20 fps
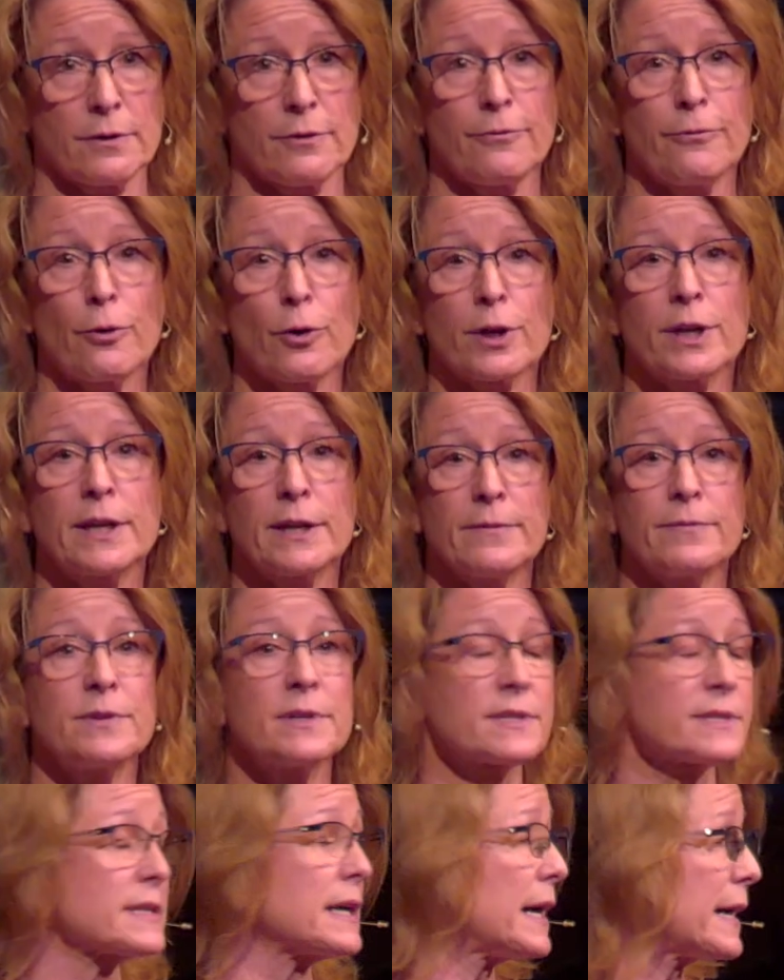
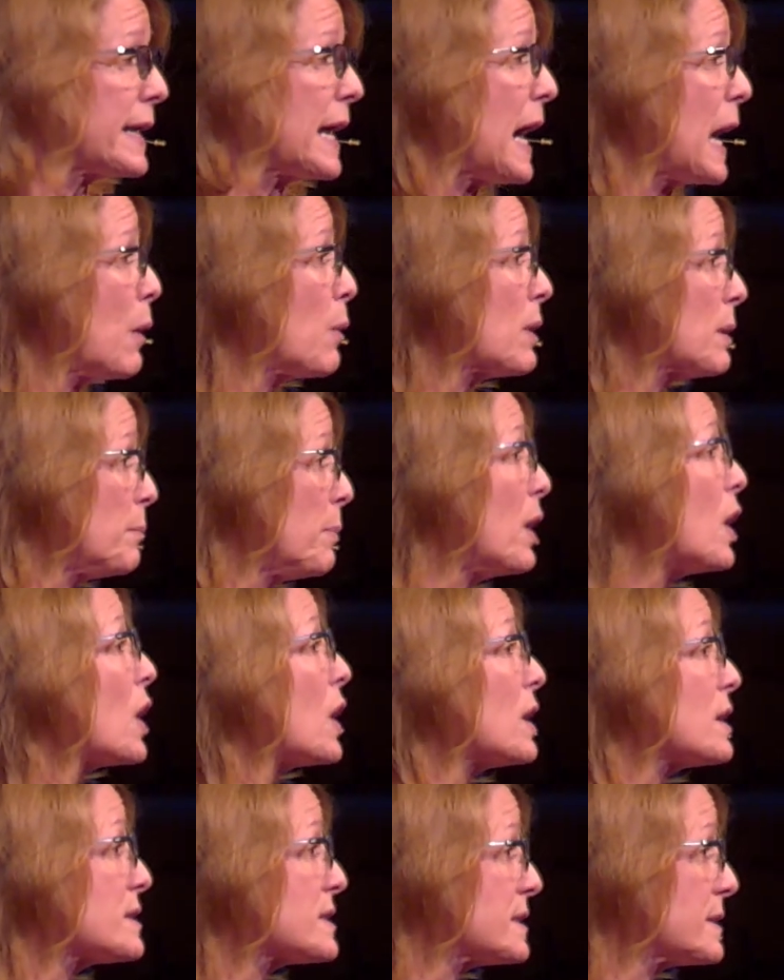forgiveness on our
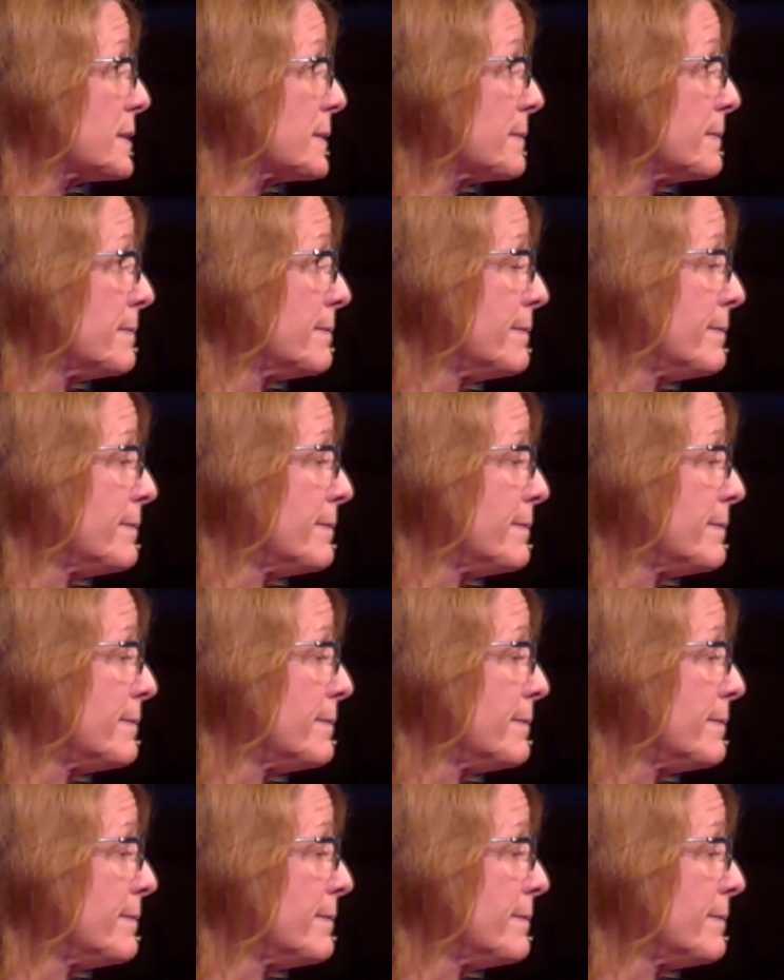part.